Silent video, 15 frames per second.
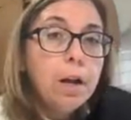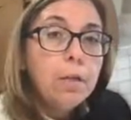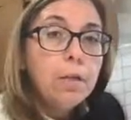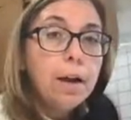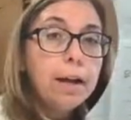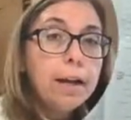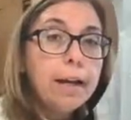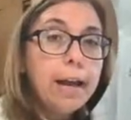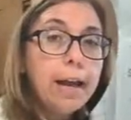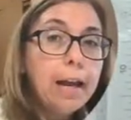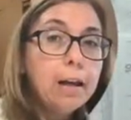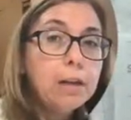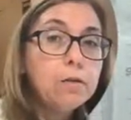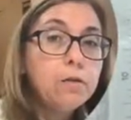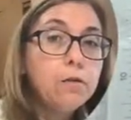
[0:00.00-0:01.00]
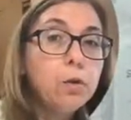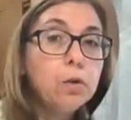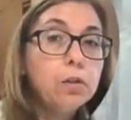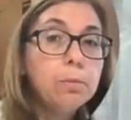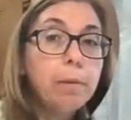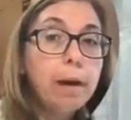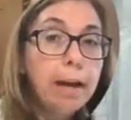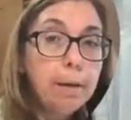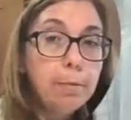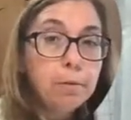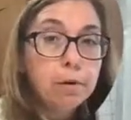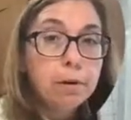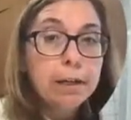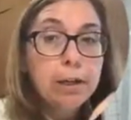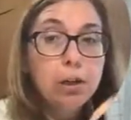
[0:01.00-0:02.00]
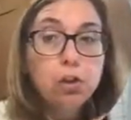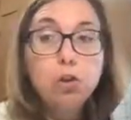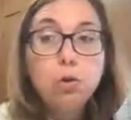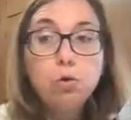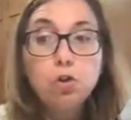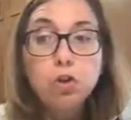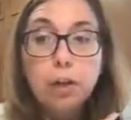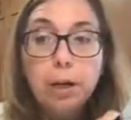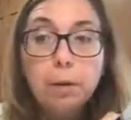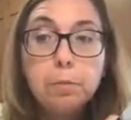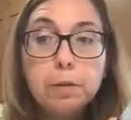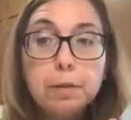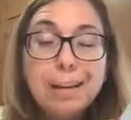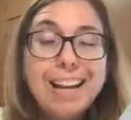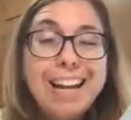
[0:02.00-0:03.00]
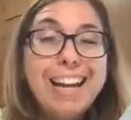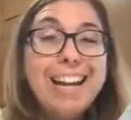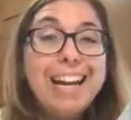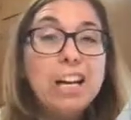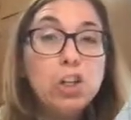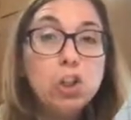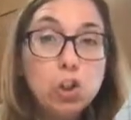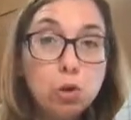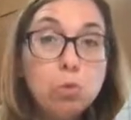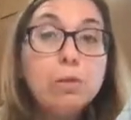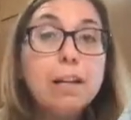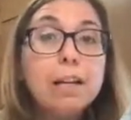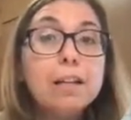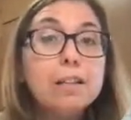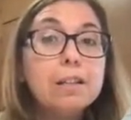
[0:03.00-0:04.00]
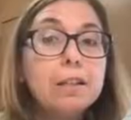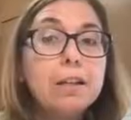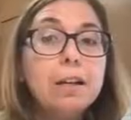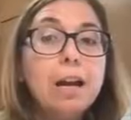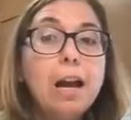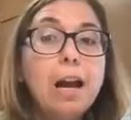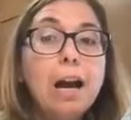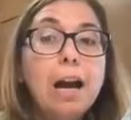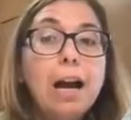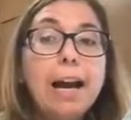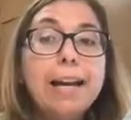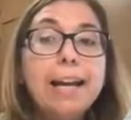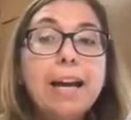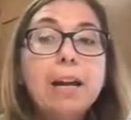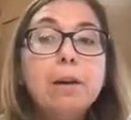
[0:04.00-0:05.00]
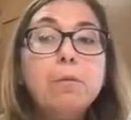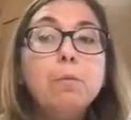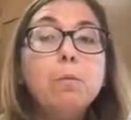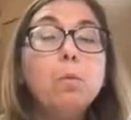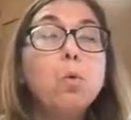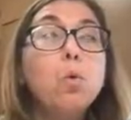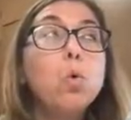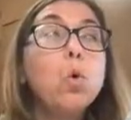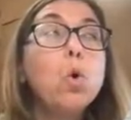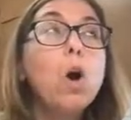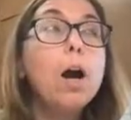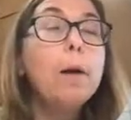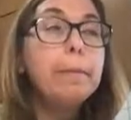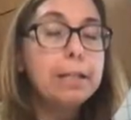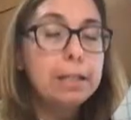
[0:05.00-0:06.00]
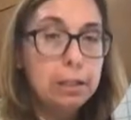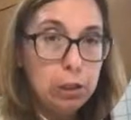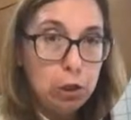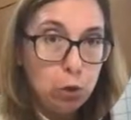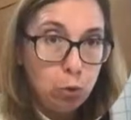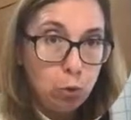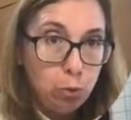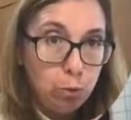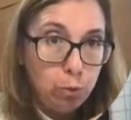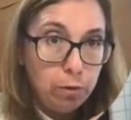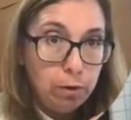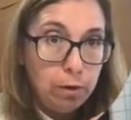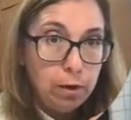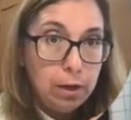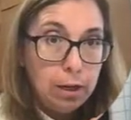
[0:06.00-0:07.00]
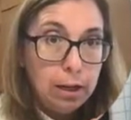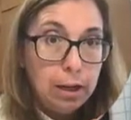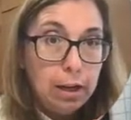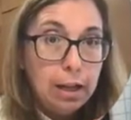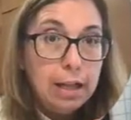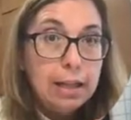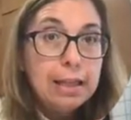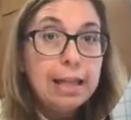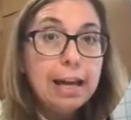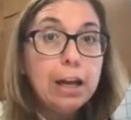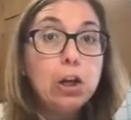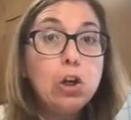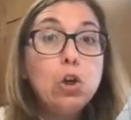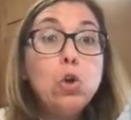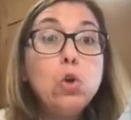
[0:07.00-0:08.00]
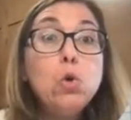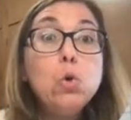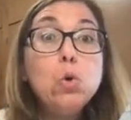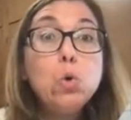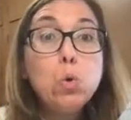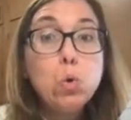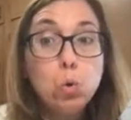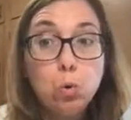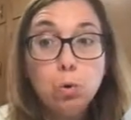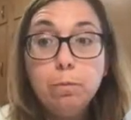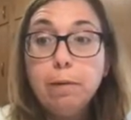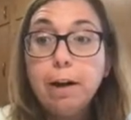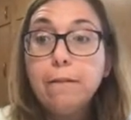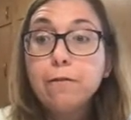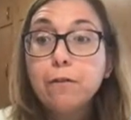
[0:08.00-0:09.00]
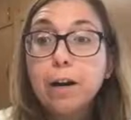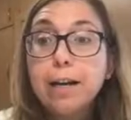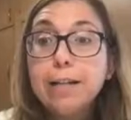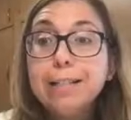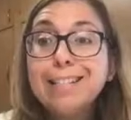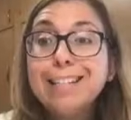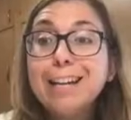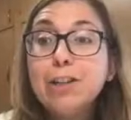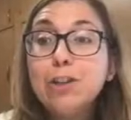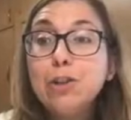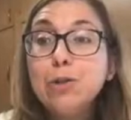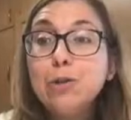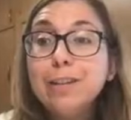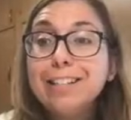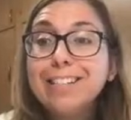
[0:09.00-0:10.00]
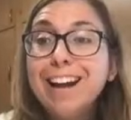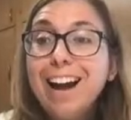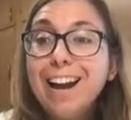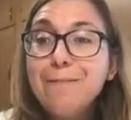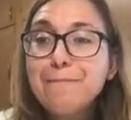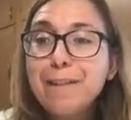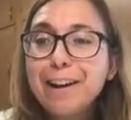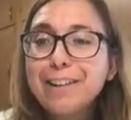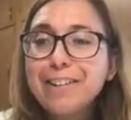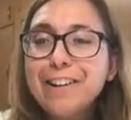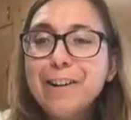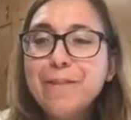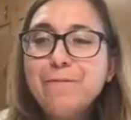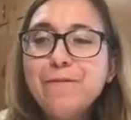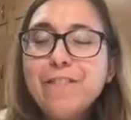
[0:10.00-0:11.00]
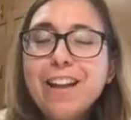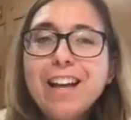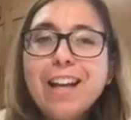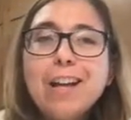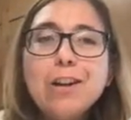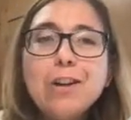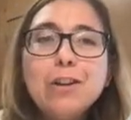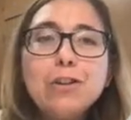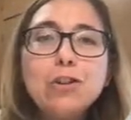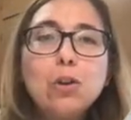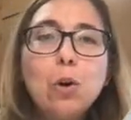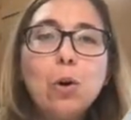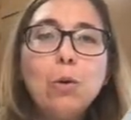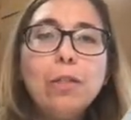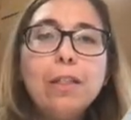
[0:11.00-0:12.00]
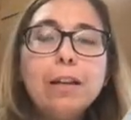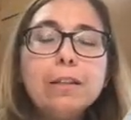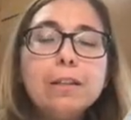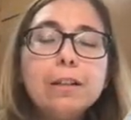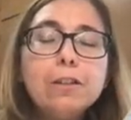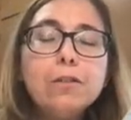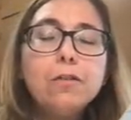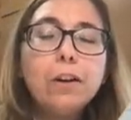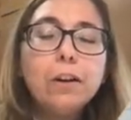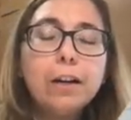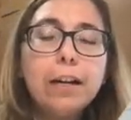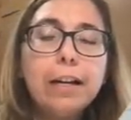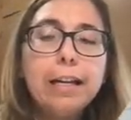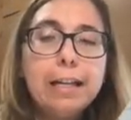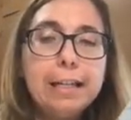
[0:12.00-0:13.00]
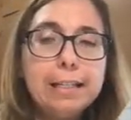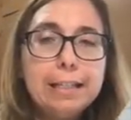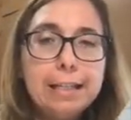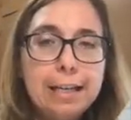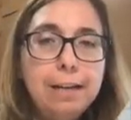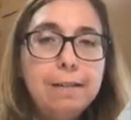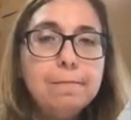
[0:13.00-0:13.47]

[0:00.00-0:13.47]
That can't fold paper into shapes can do this, I can promise you that you, my friends, can do this. Hi, Margaret. So this is very easy.